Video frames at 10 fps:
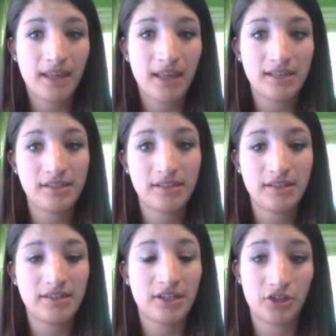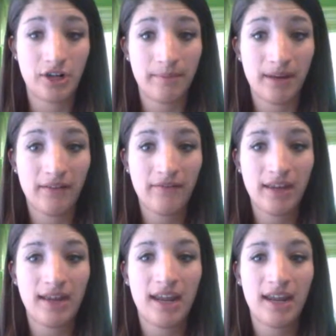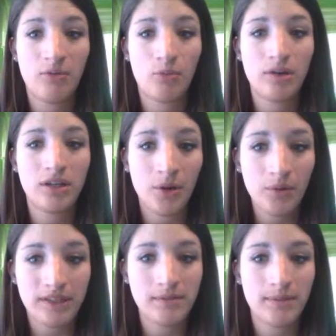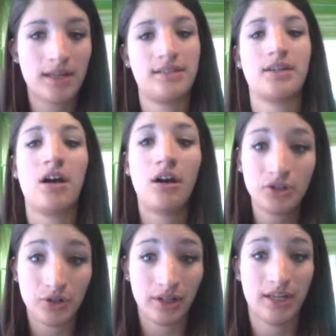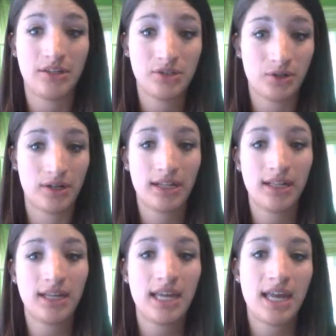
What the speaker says: is such a great benefit. And we know this because culturally and historically,